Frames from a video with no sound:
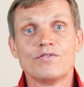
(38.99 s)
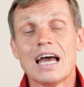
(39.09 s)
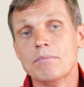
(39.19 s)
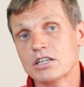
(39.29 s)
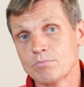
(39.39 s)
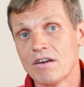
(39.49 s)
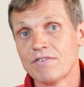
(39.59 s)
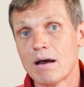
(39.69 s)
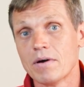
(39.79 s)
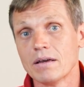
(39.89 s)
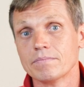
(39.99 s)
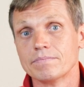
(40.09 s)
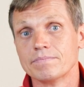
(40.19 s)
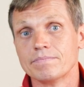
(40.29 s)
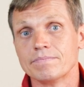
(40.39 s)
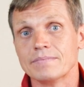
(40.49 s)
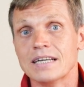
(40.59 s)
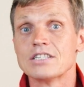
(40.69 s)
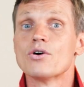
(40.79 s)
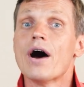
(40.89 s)
diabetes in my family.
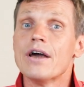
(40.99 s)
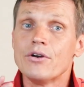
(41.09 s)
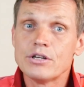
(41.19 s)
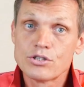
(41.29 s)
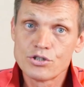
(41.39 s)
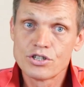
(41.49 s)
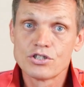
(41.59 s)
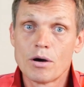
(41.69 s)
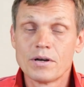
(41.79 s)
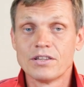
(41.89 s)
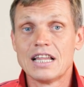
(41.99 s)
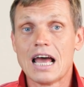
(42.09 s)
So I researched this topic in